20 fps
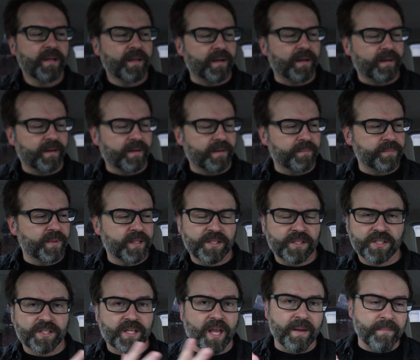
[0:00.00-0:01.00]
that
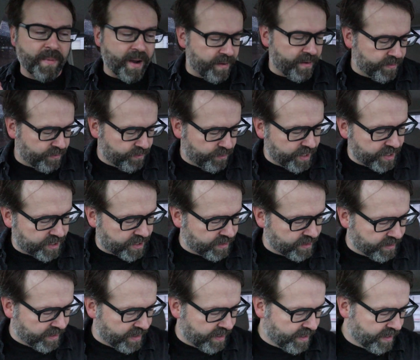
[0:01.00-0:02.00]
just came out
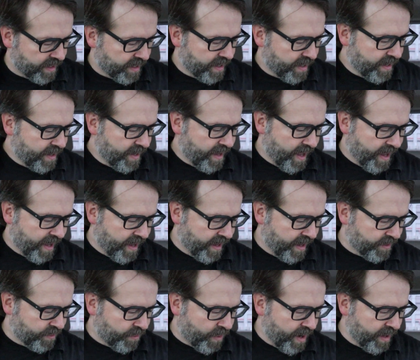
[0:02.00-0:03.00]
recently.
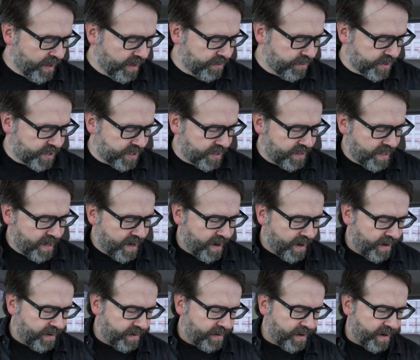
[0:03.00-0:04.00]
And while I was in
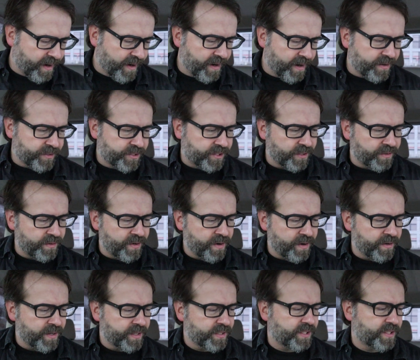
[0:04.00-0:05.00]
there, I also
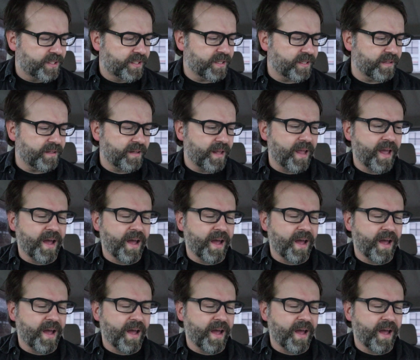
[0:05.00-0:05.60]
noticed they